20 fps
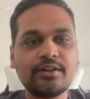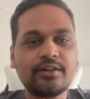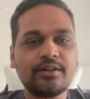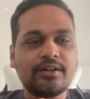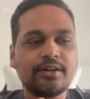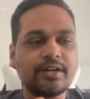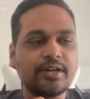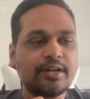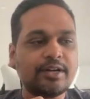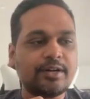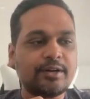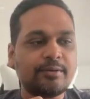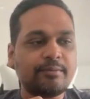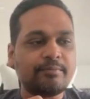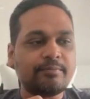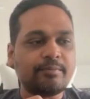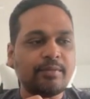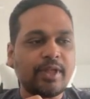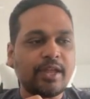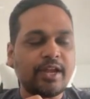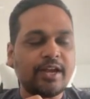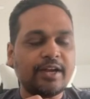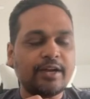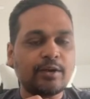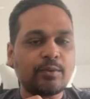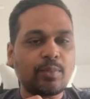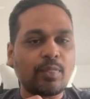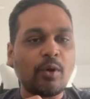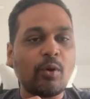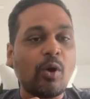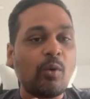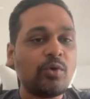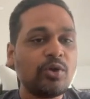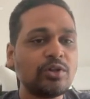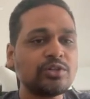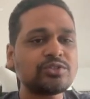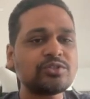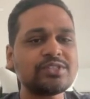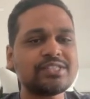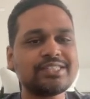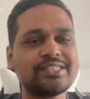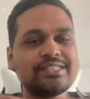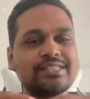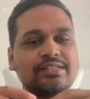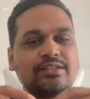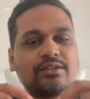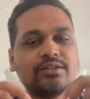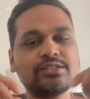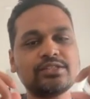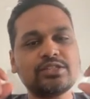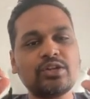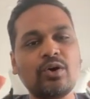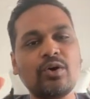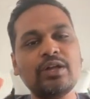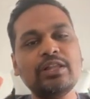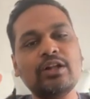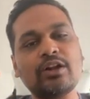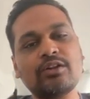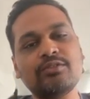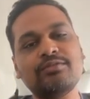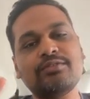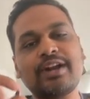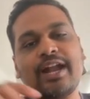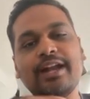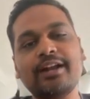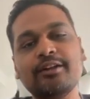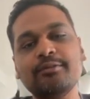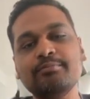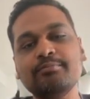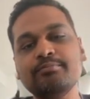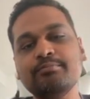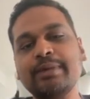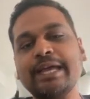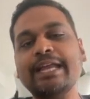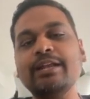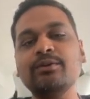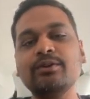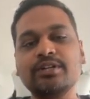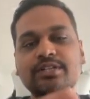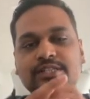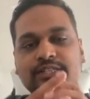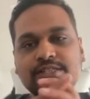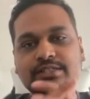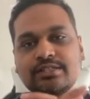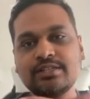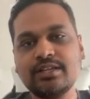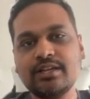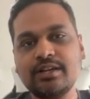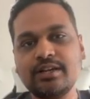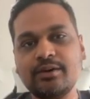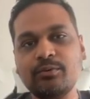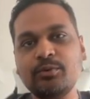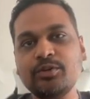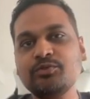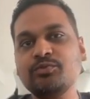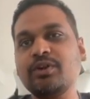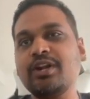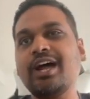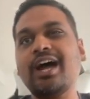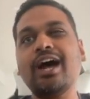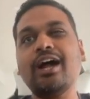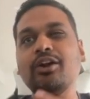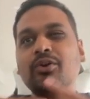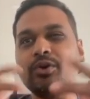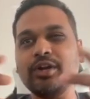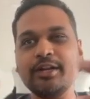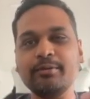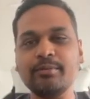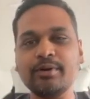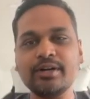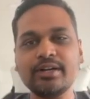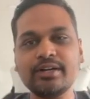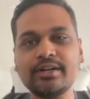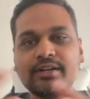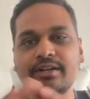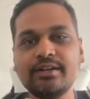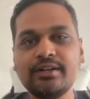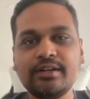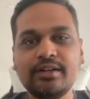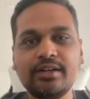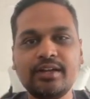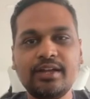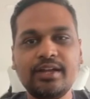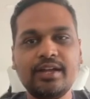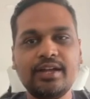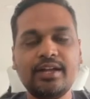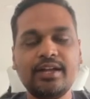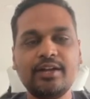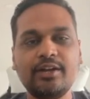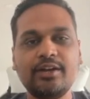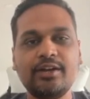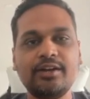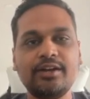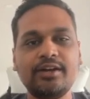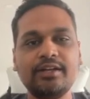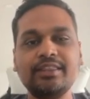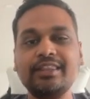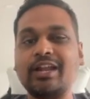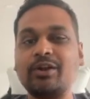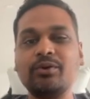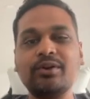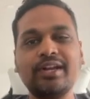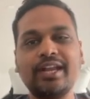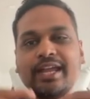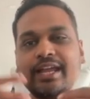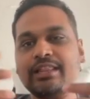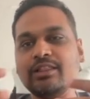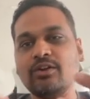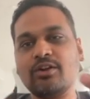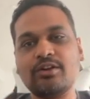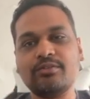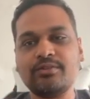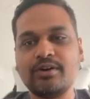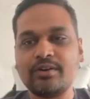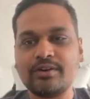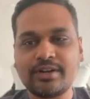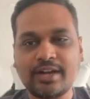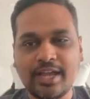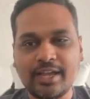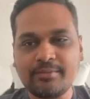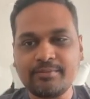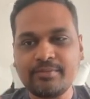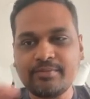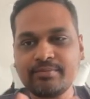Um, and we also saw a lot of random failures which were hard to debug, and uh, that would take a lot of our time.